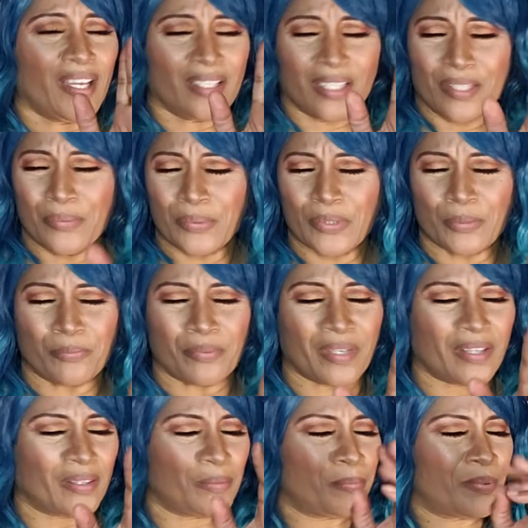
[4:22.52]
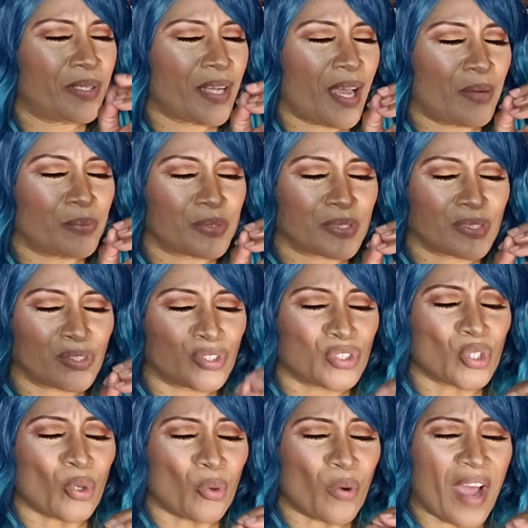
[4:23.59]
he was a brother, but I was
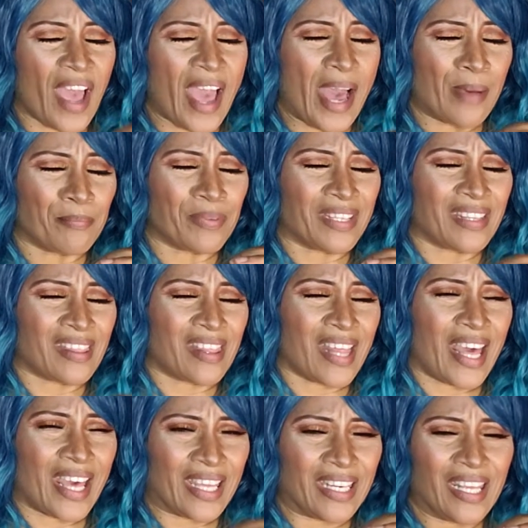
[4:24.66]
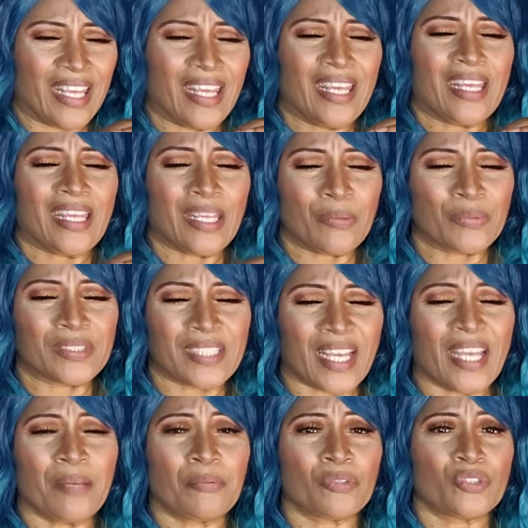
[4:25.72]
so happy that he was
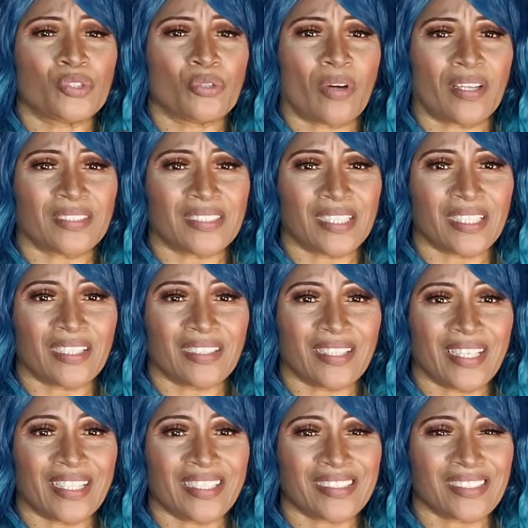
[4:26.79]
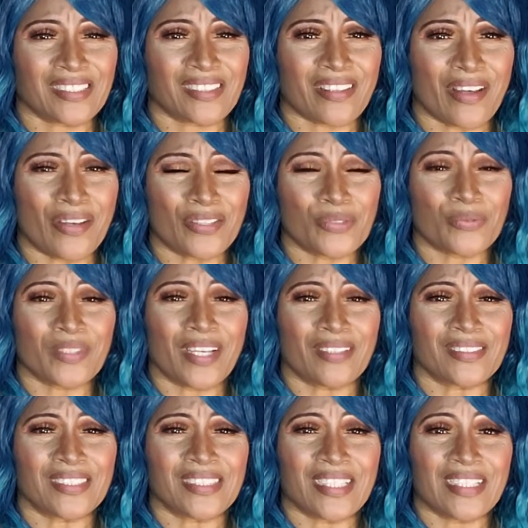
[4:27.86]
able to articulate his thoughts
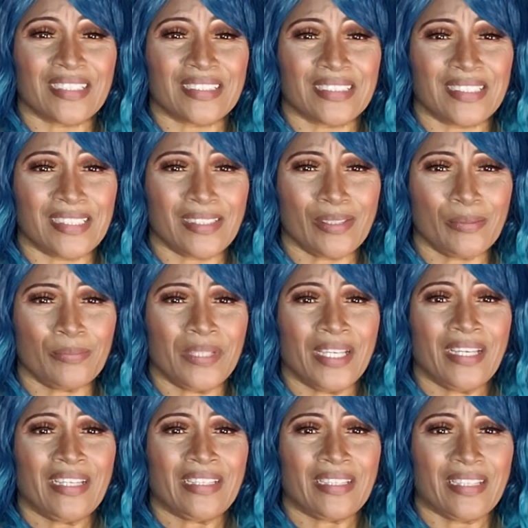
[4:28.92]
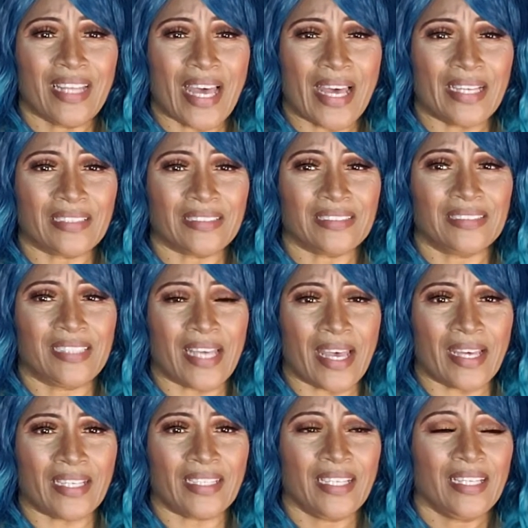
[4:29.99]
without saying dim, that,
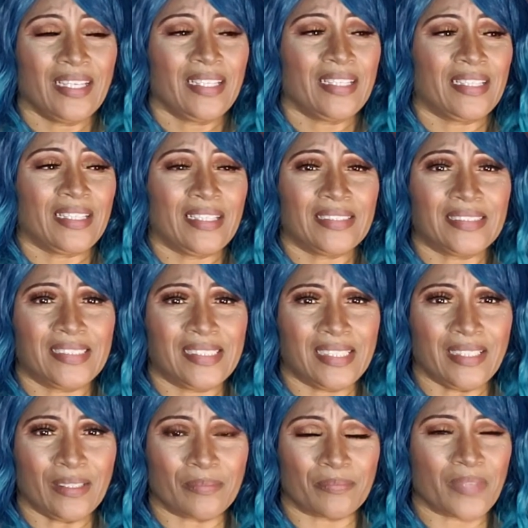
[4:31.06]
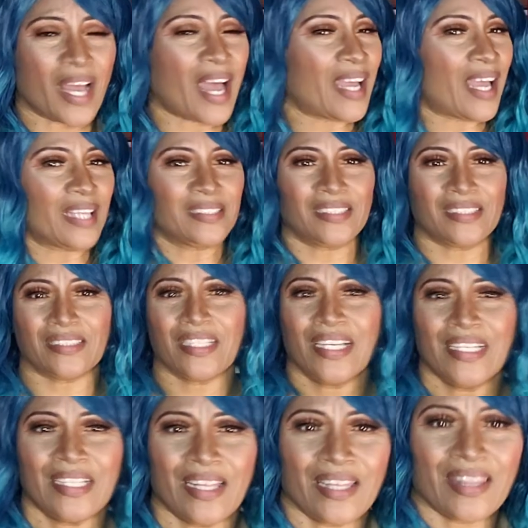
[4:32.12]
dat, and dim. I just,
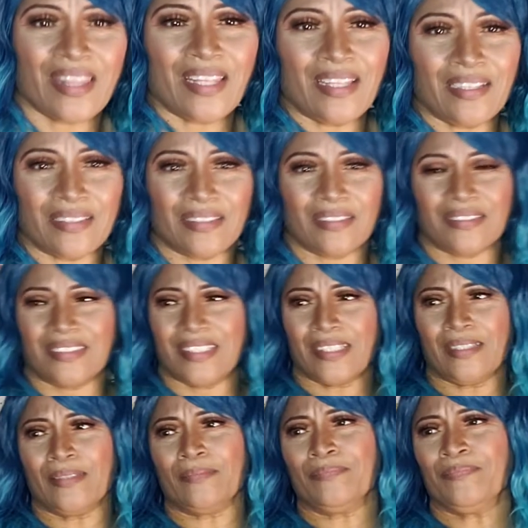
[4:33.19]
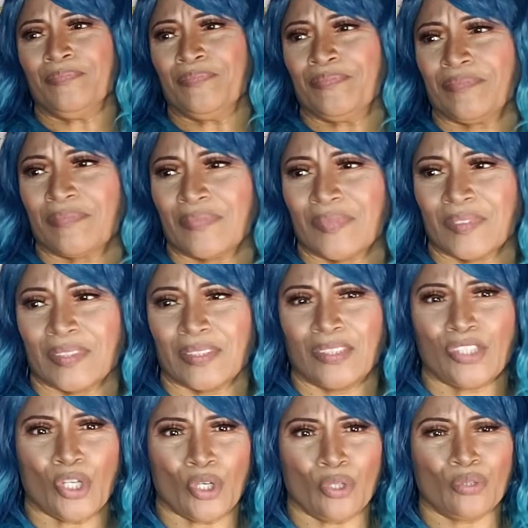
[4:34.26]
then, dim,
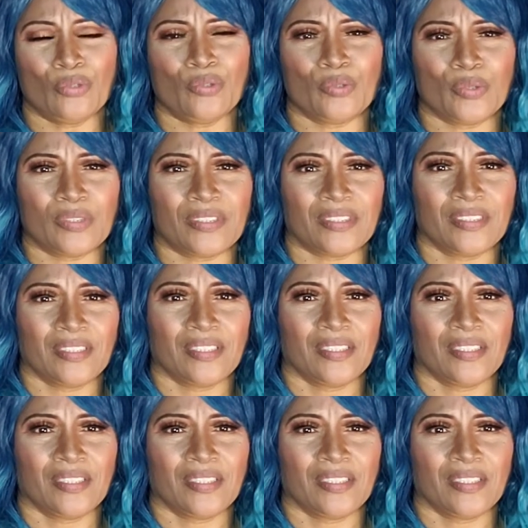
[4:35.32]
doze,